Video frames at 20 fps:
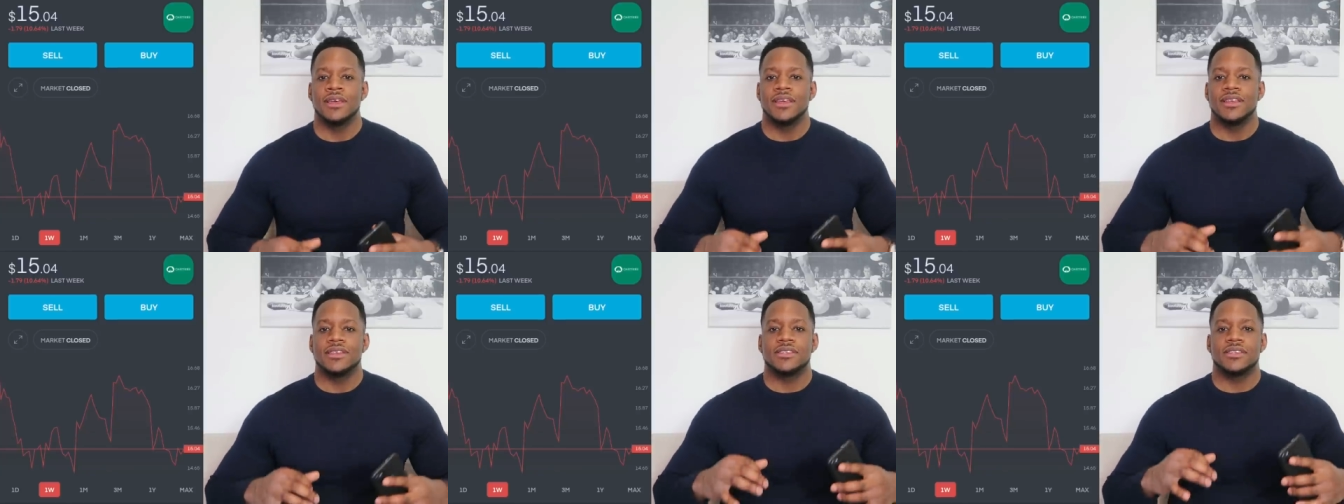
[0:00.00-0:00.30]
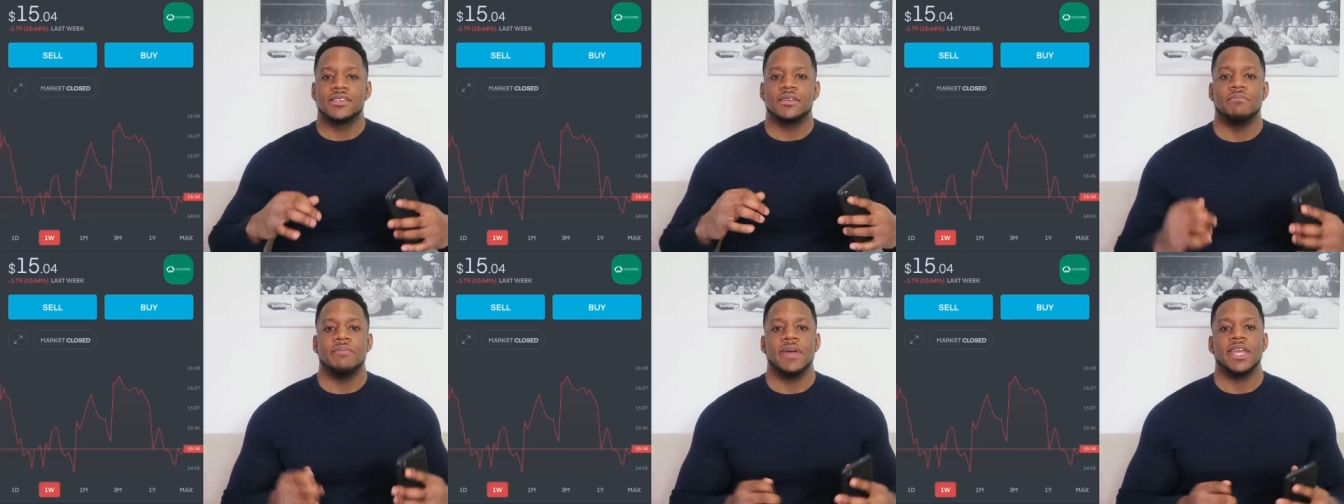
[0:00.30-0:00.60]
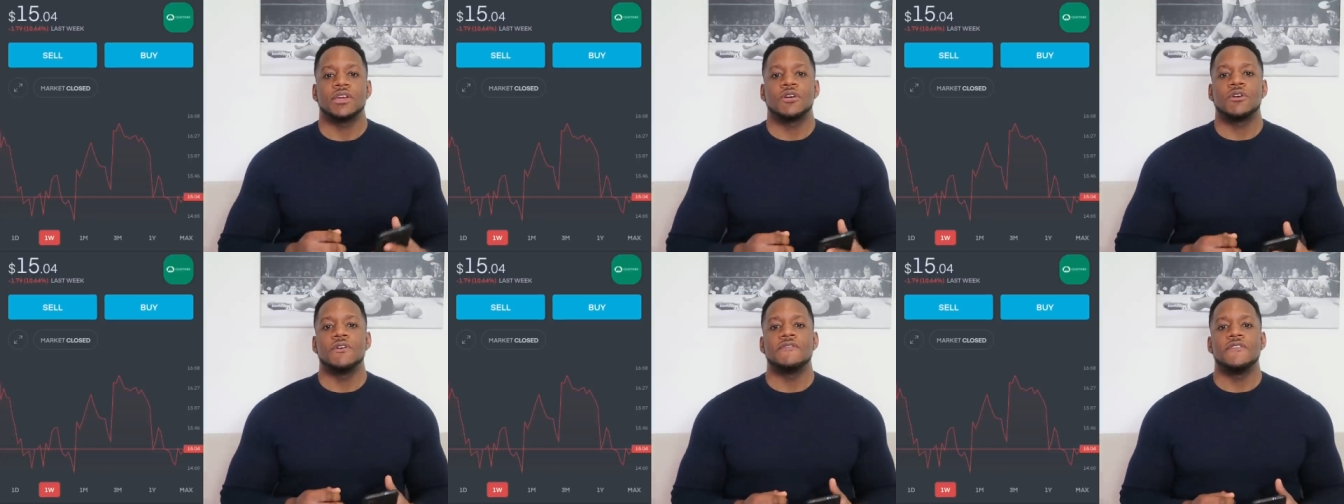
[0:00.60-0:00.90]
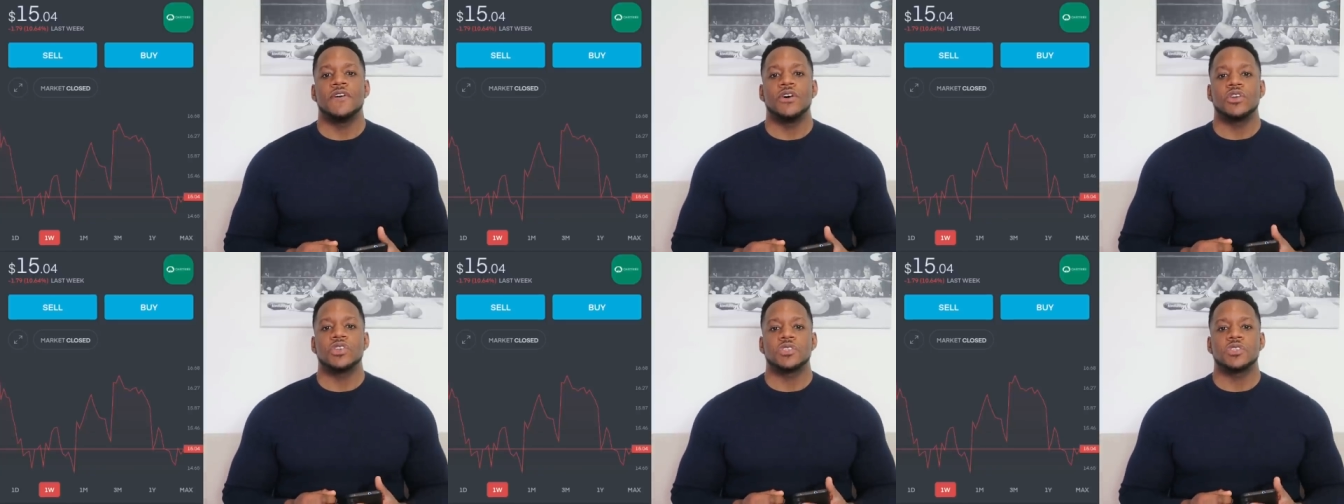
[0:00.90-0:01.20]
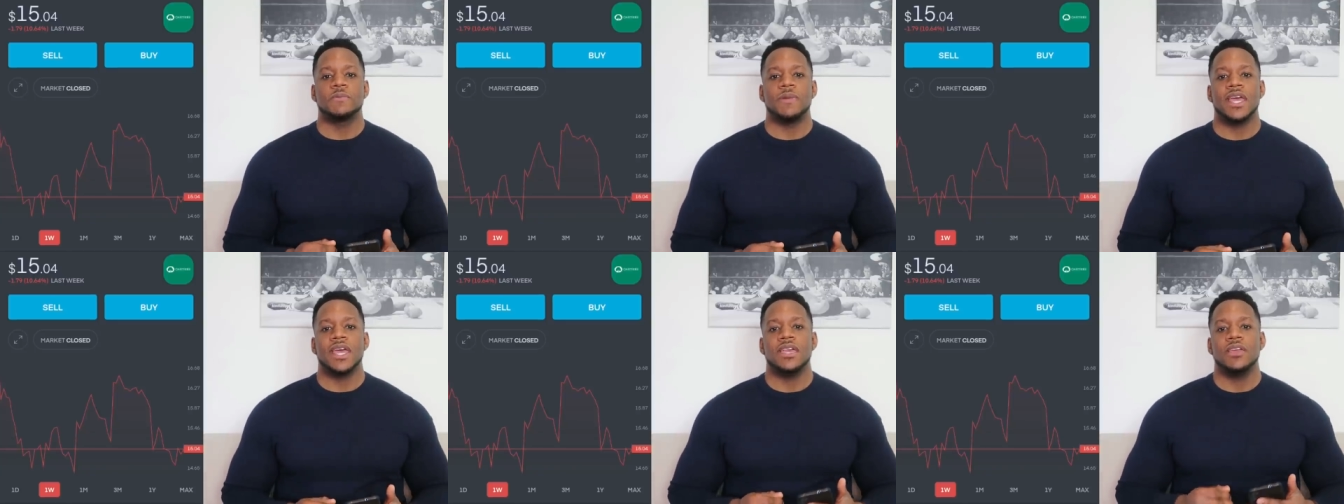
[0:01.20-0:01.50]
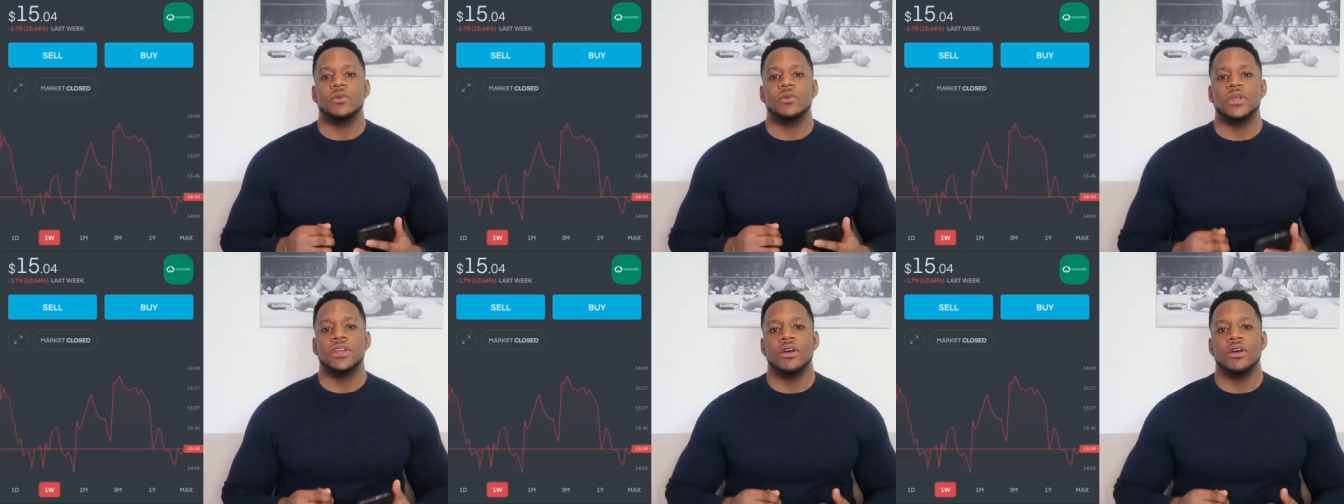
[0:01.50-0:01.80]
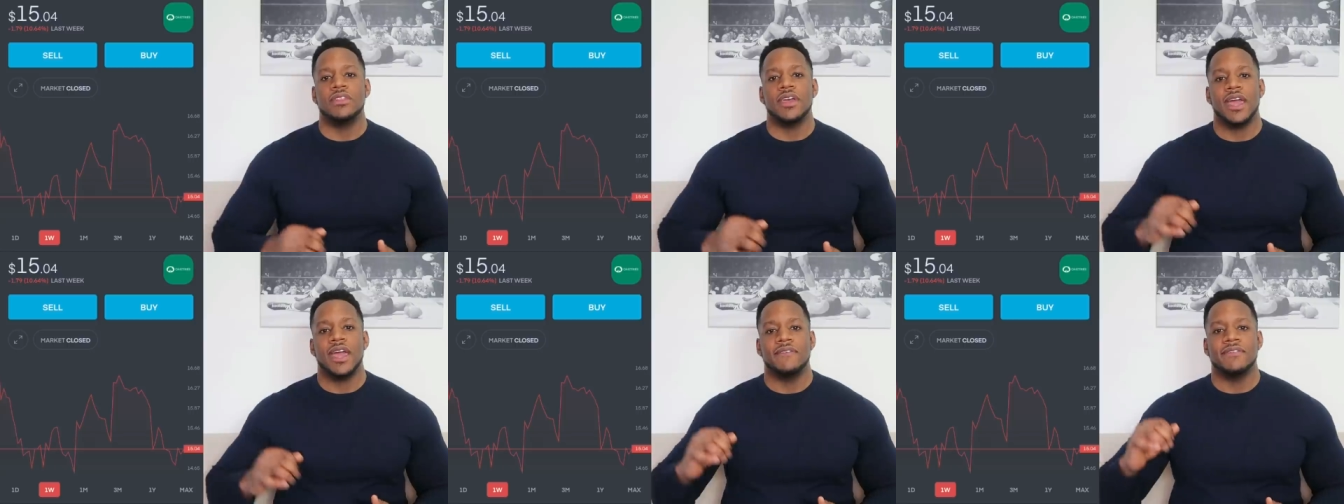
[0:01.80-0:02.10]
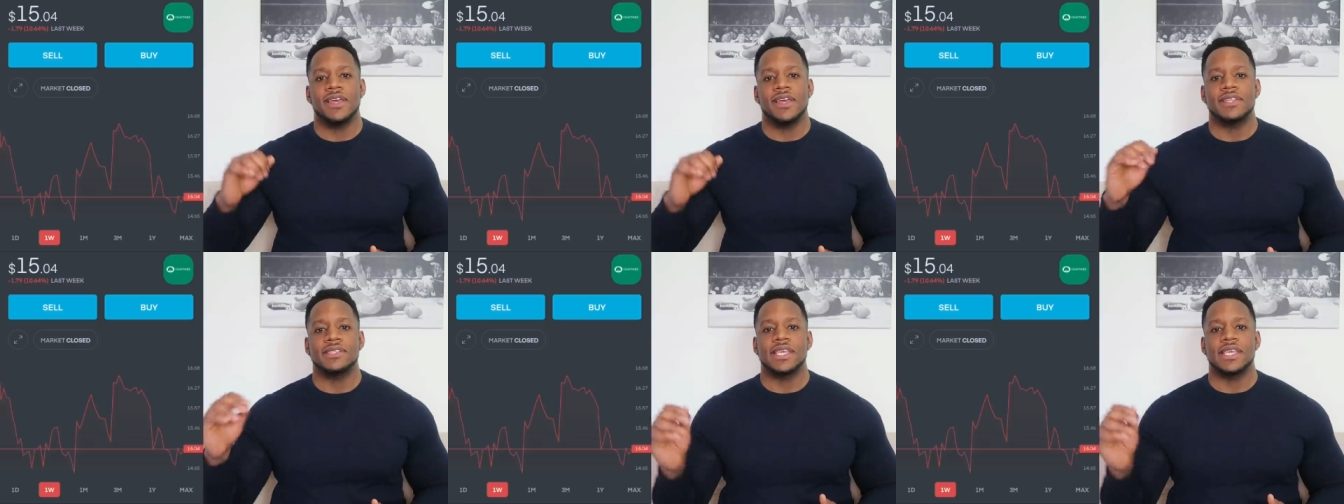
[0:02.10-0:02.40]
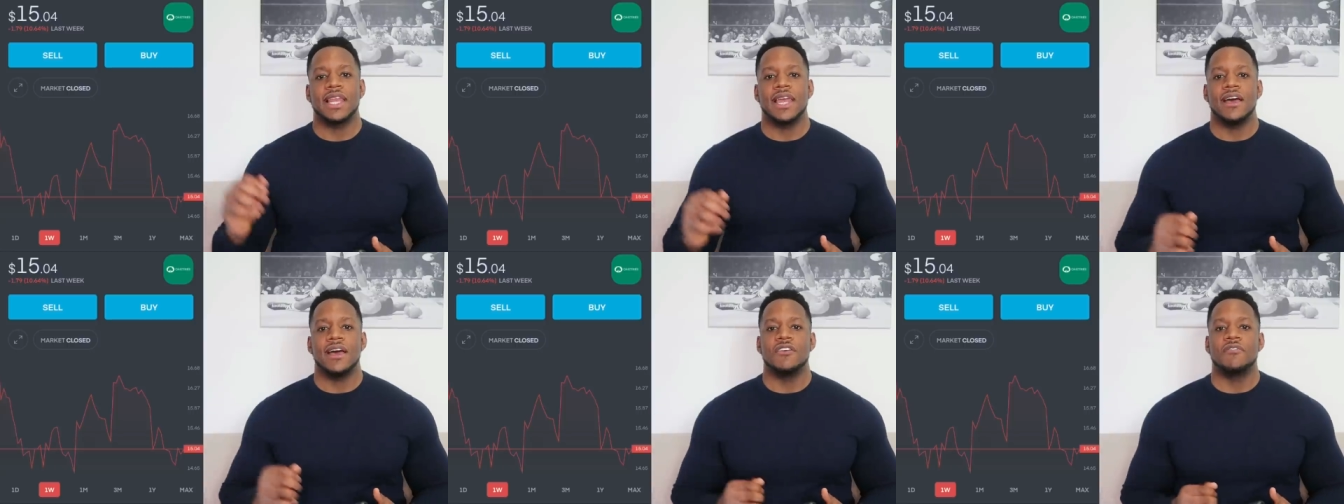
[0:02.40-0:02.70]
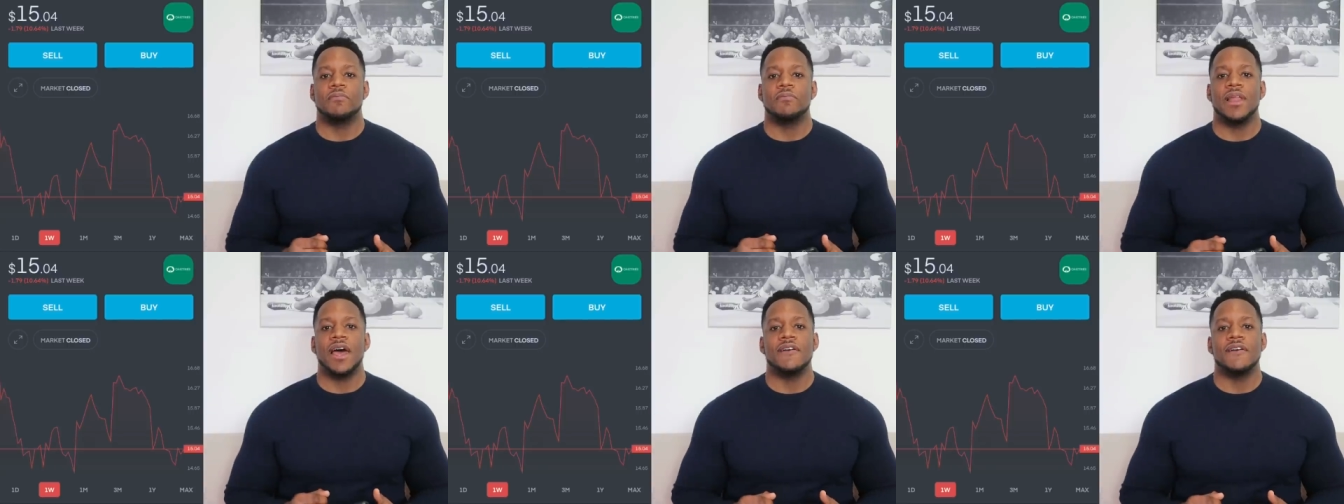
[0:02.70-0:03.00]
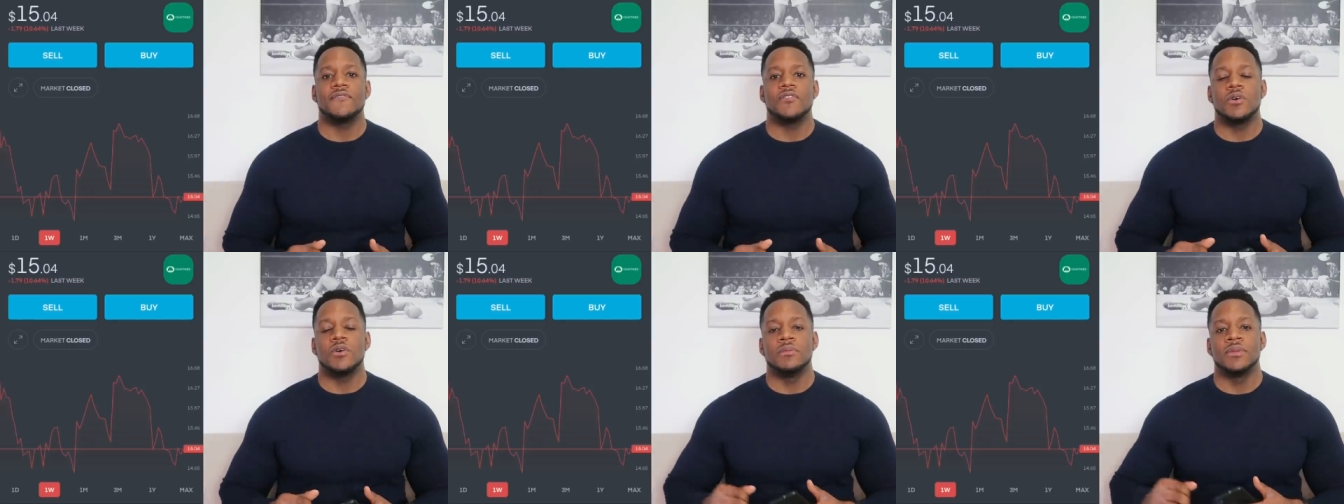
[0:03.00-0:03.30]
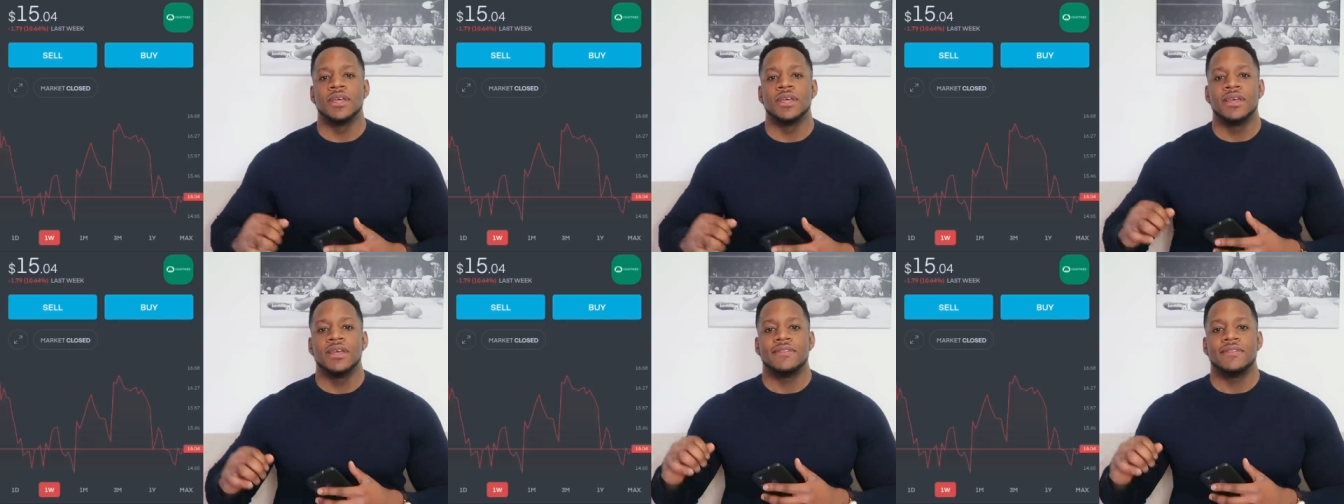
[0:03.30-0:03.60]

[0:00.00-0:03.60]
This is a medical focused play. We know they have their telehealth platform,